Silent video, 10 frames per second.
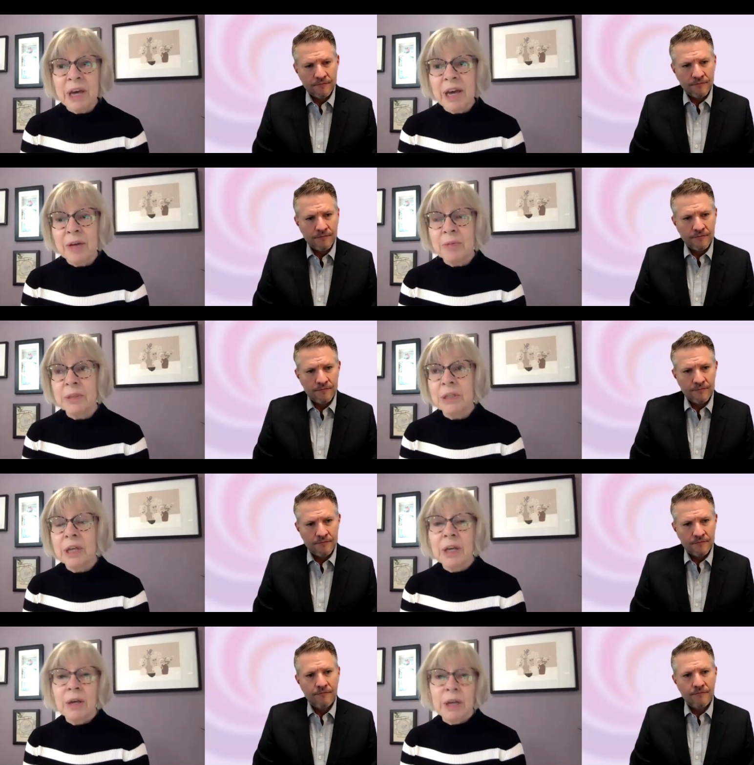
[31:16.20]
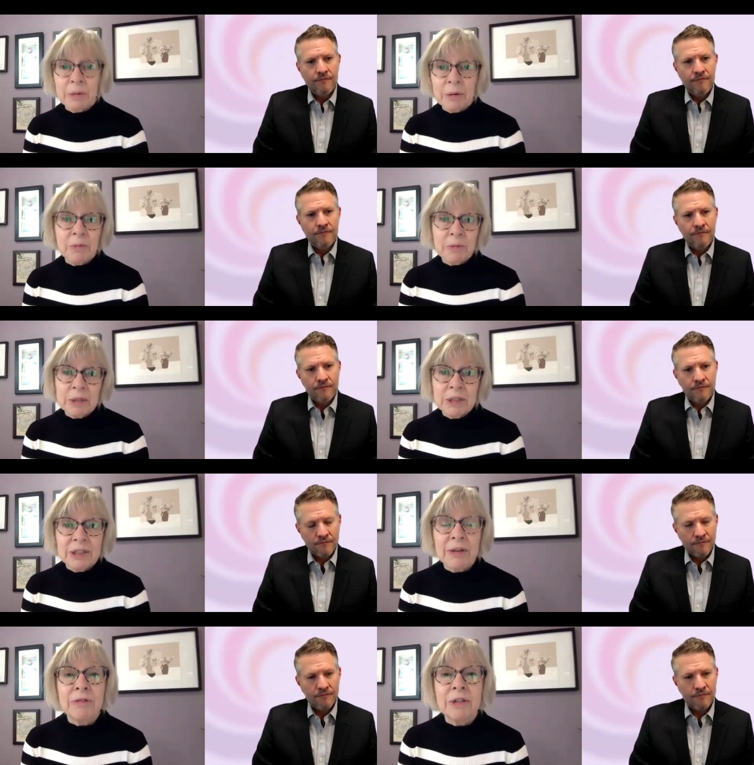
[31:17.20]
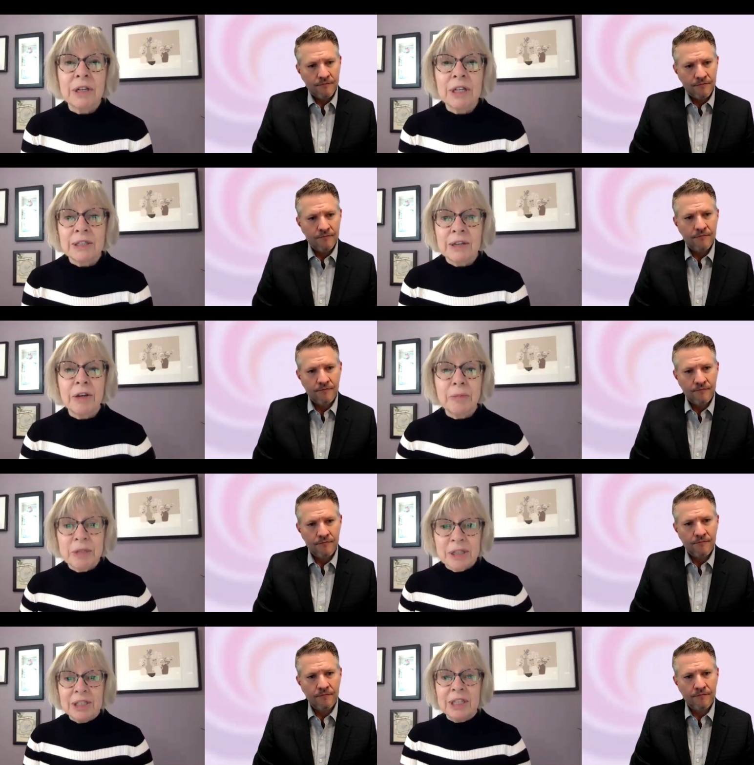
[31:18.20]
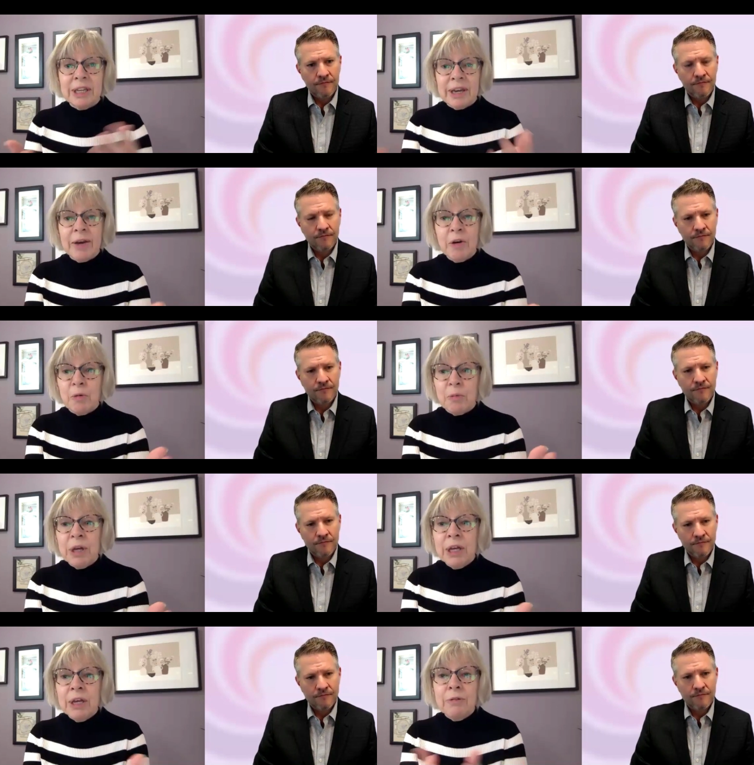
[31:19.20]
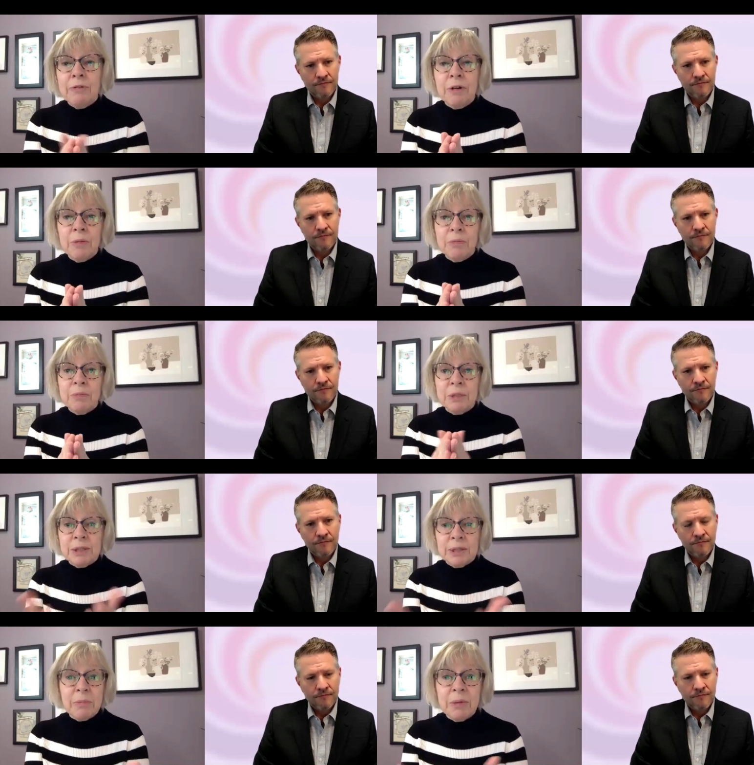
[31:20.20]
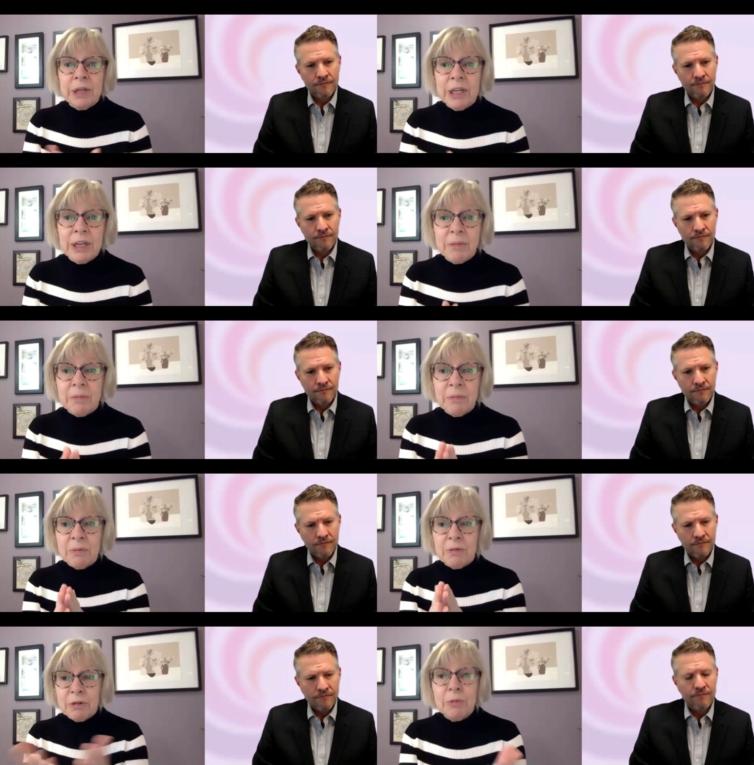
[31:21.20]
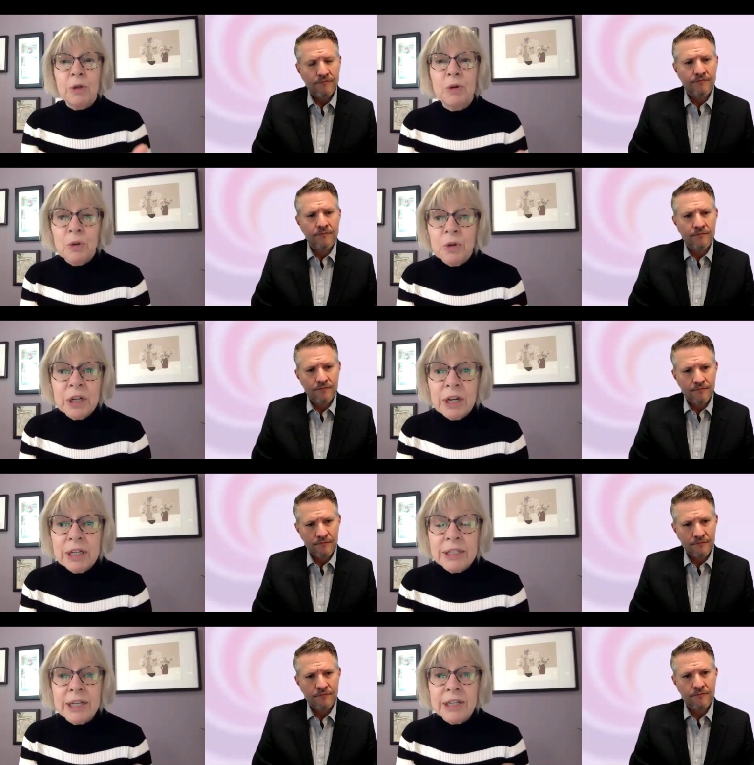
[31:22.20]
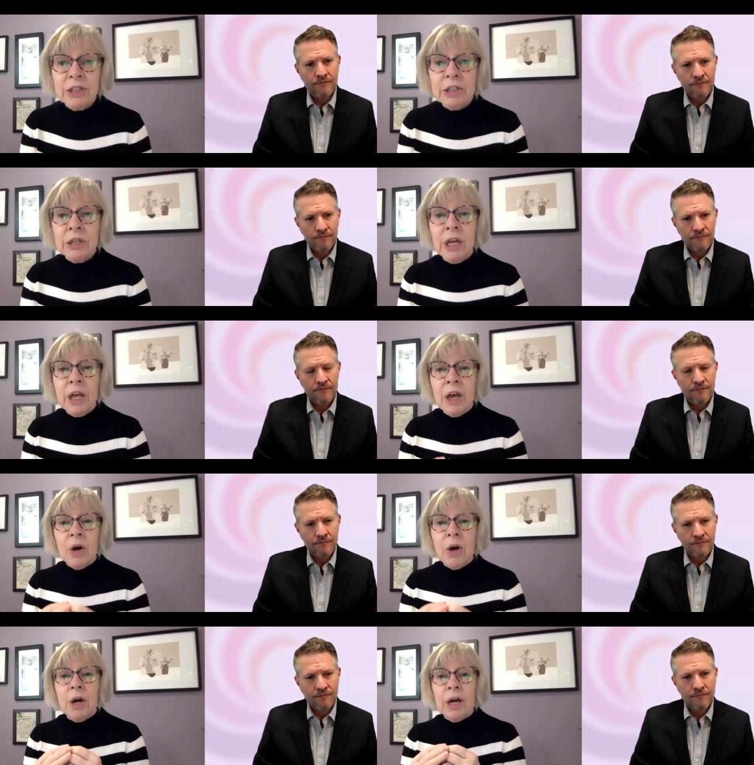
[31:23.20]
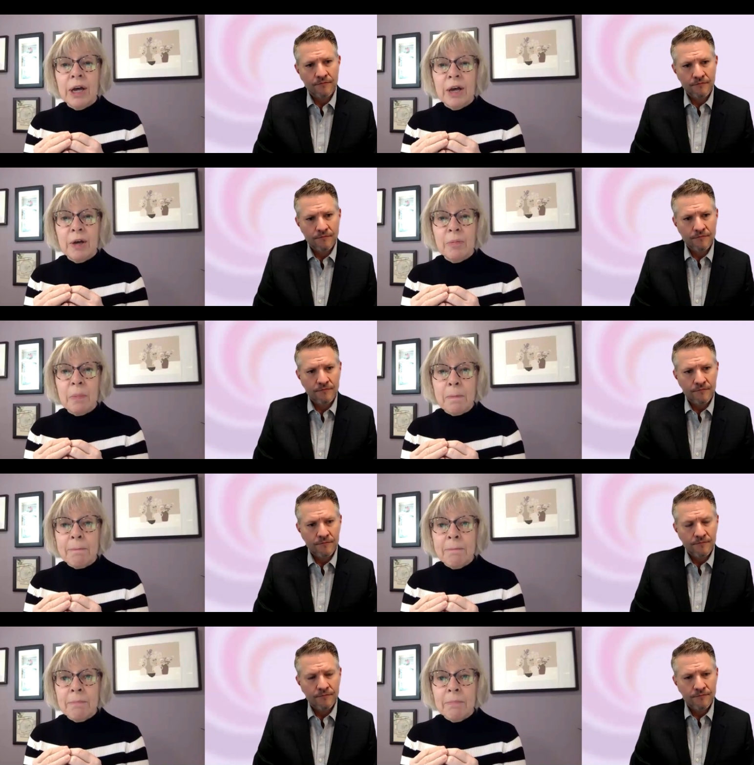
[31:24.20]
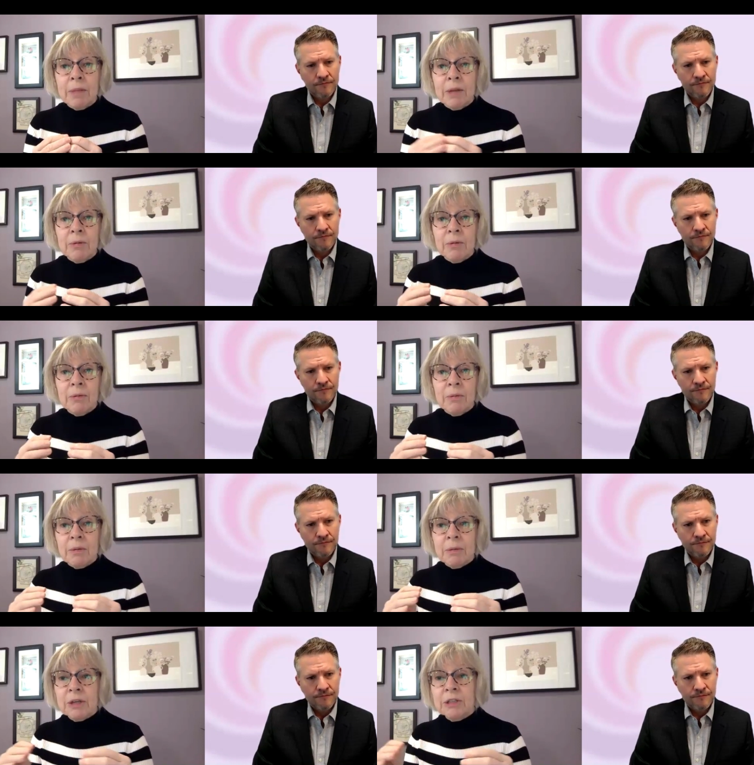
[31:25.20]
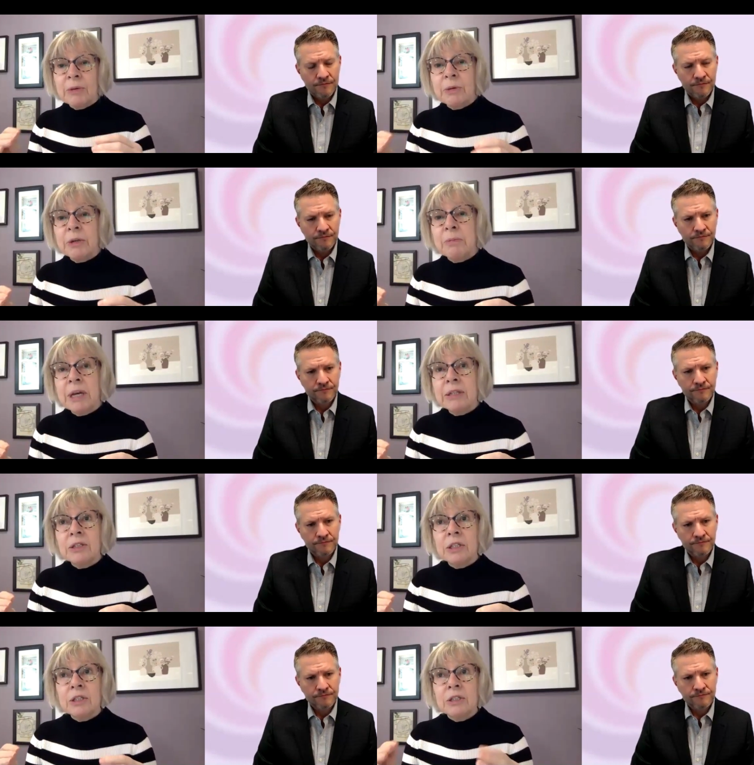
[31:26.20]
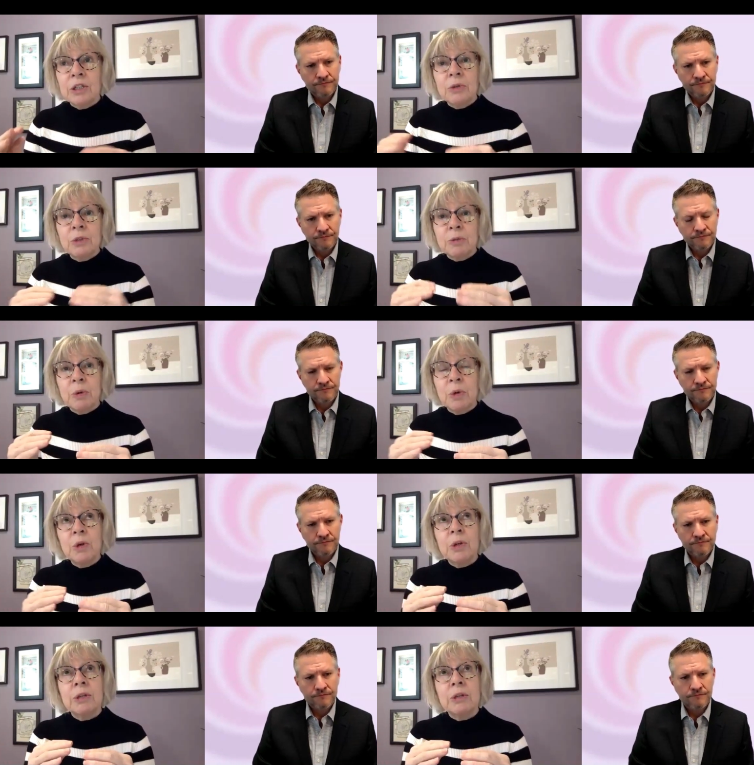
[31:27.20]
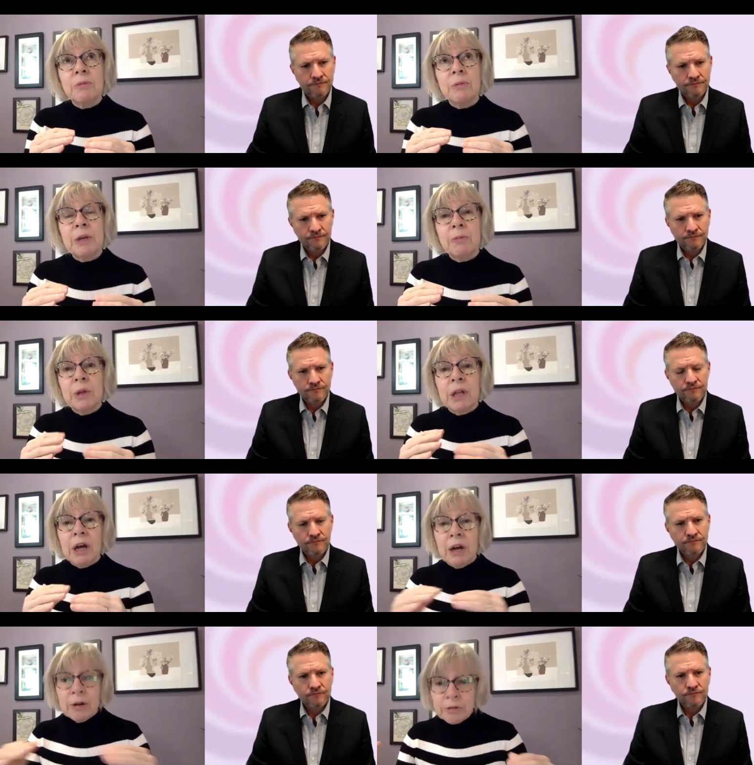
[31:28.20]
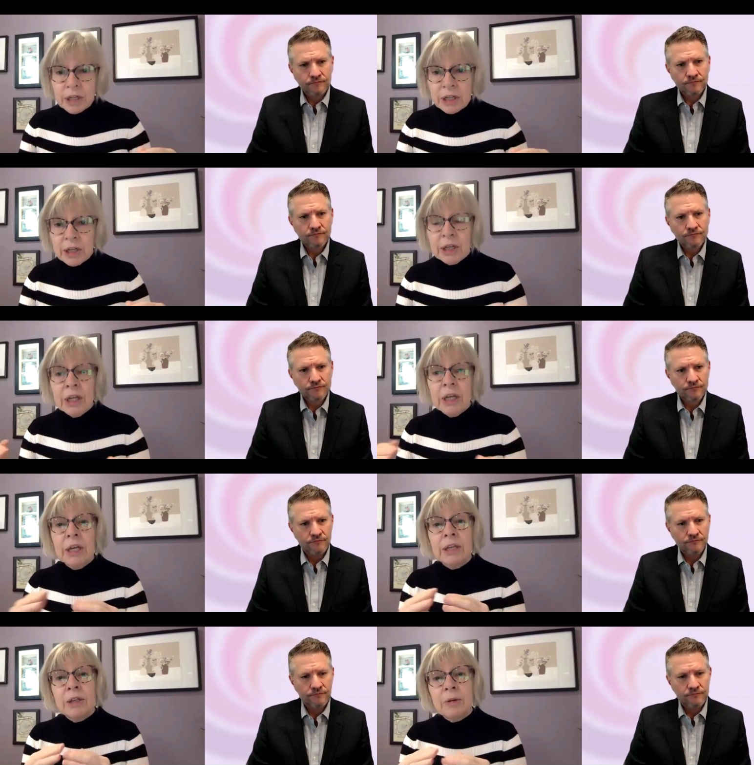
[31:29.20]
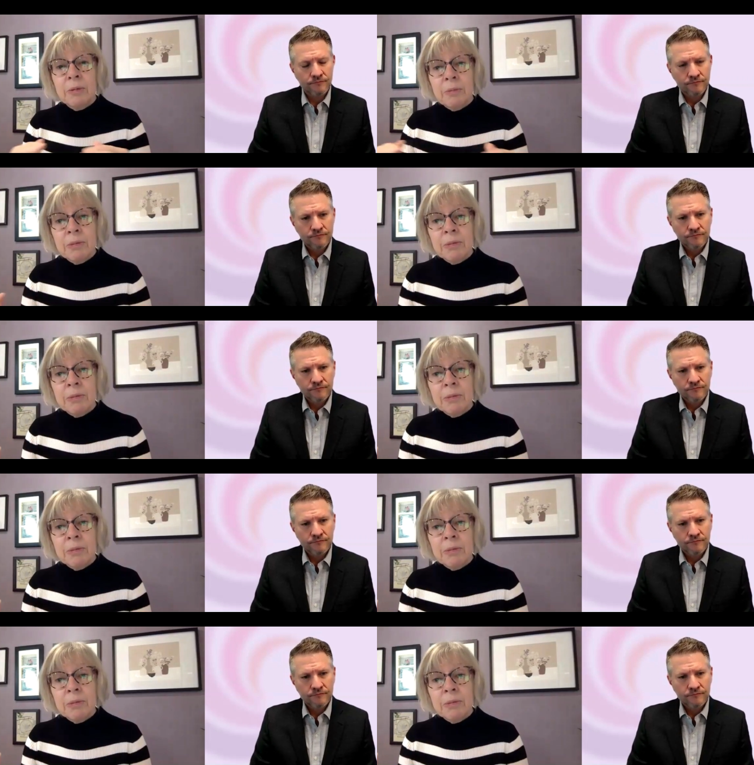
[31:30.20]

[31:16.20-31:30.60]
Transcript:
Speaker 1: perhaps, it's definitely time to seek help from somebody from your organization. Because I would imagine, do you support people after the